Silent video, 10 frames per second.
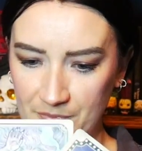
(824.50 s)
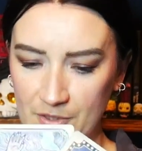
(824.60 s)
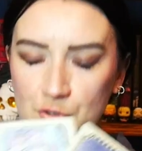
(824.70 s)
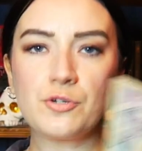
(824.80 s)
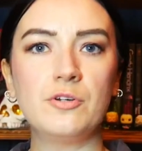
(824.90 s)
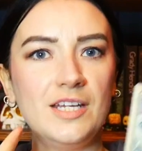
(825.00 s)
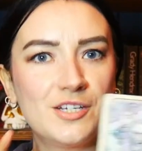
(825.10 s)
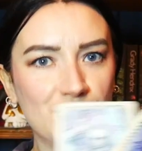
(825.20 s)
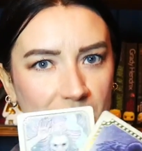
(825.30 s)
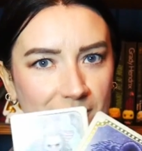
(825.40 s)
true
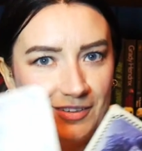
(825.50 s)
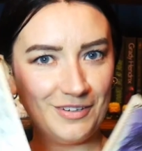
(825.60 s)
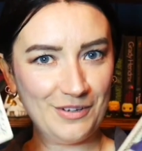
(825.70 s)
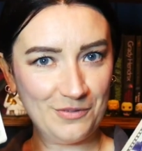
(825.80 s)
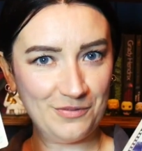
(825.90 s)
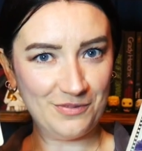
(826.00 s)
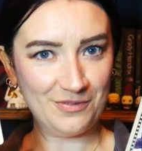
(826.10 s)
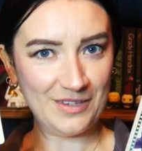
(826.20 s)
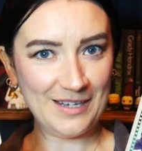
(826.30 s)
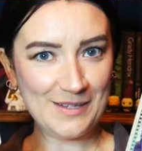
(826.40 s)
nature of
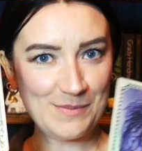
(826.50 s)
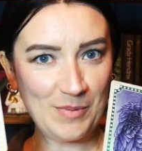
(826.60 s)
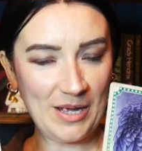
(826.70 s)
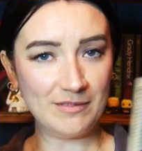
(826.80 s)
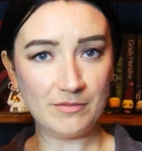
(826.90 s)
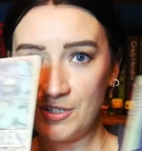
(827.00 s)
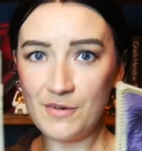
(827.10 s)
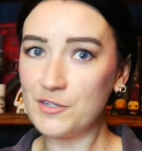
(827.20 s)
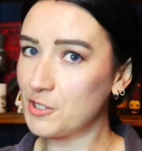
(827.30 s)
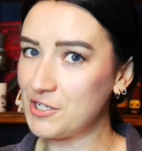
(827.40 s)
things behind. You
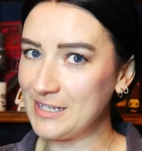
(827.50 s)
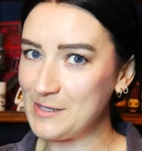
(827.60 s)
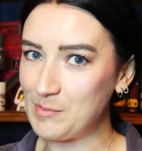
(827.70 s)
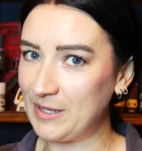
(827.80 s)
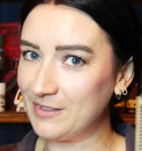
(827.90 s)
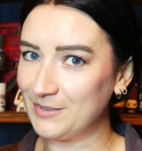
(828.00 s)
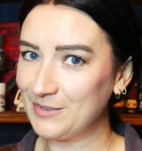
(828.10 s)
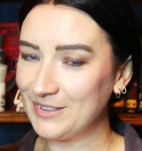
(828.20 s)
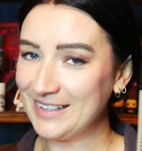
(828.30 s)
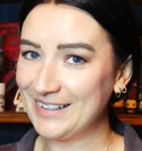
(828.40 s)
never judge things by
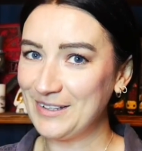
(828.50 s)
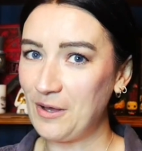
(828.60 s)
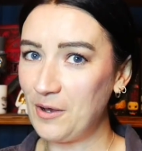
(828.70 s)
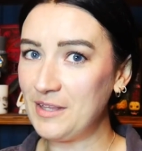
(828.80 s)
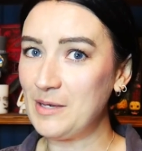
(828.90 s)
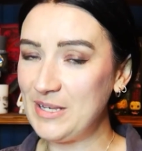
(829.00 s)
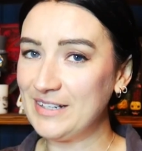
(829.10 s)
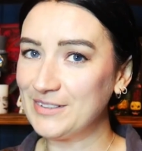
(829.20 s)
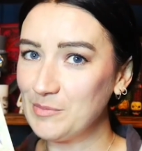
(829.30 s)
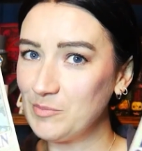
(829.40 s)
how they
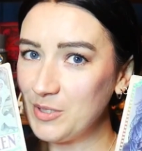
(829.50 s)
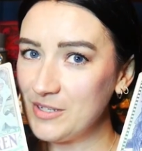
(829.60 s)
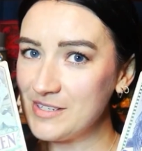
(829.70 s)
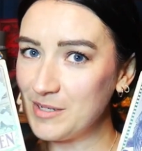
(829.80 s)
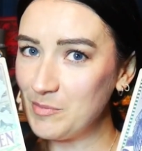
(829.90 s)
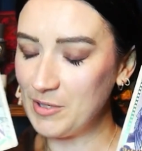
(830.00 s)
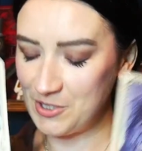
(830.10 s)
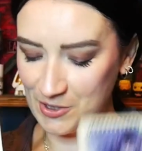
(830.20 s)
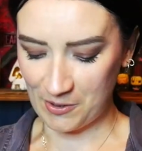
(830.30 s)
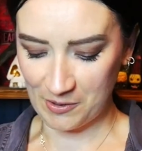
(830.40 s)
appear, because it can be
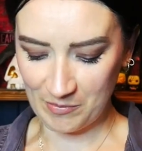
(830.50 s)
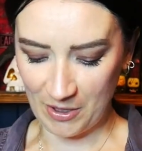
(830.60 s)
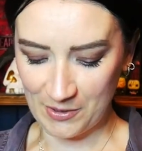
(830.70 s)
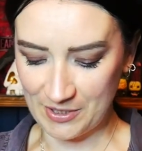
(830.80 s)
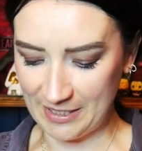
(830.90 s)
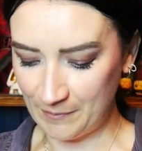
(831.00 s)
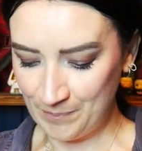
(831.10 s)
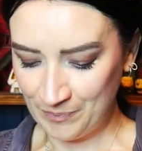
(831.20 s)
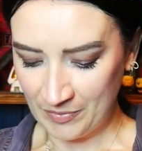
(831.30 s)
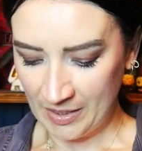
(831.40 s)
much darker underneath.
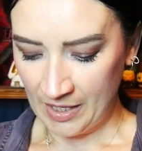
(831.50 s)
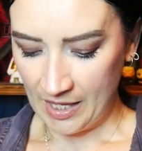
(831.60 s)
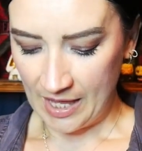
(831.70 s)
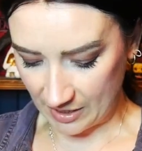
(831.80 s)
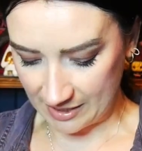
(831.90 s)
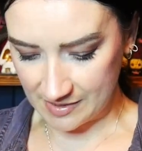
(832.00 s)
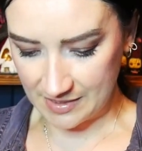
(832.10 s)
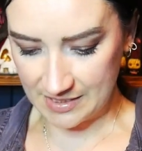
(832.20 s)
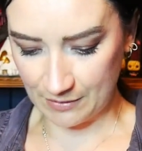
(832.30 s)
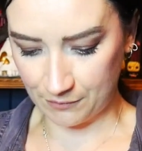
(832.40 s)
That's
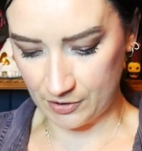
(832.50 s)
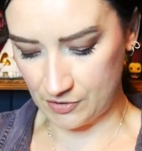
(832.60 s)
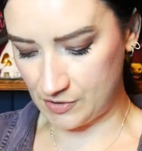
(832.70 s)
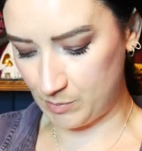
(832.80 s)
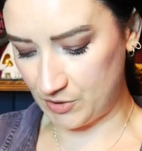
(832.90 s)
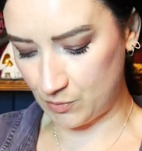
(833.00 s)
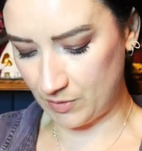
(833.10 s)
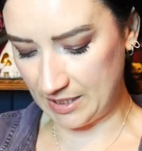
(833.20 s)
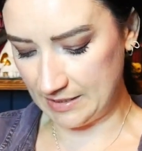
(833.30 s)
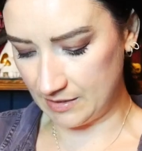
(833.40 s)
the difference
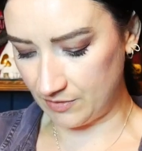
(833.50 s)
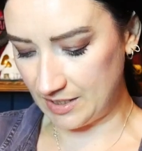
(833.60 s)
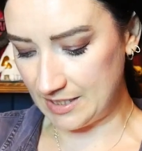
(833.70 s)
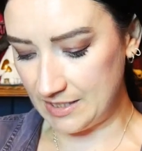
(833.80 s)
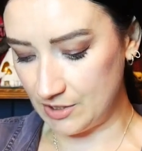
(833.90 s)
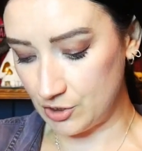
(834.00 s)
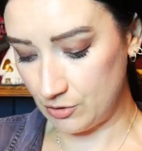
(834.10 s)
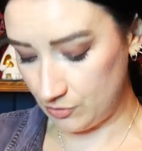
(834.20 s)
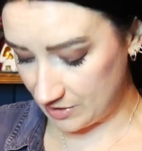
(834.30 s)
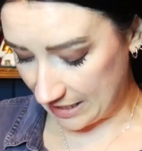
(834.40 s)
between the
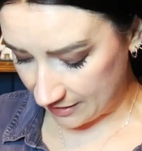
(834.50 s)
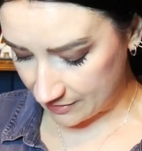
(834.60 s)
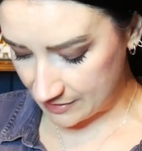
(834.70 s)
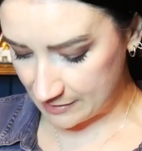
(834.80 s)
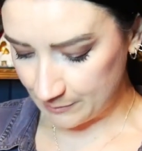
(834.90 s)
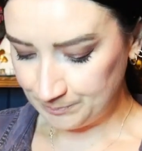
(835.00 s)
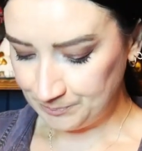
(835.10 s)
two decks,